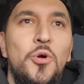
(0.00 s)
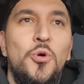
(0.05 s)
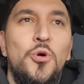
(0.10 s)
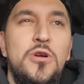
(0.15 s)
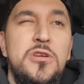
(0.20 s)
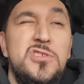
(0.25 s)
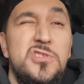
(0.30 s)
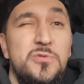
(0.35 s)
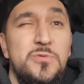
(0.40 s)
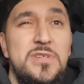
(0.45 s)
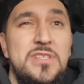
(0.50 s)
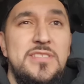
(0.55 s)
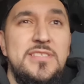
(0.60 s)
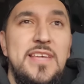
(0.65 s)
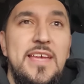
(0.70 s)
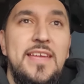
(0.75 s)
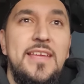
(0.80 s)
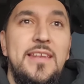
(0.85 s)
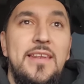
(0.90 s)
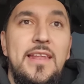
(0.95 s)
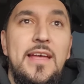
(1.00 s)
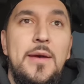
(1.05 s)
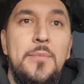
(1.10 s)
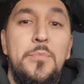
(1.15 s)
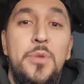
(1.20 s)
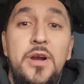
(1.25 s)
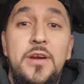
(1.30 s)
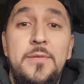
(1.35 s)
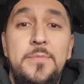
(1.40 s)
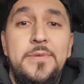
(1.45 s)
or should we say La
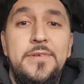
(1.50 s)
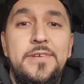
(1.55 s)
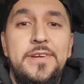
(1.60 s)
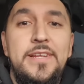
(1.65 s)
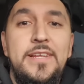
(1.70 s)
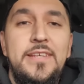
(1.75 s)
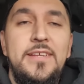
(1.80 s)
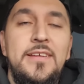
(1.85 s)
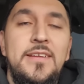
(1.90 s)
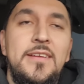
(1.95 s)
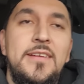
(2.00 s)
Burberry.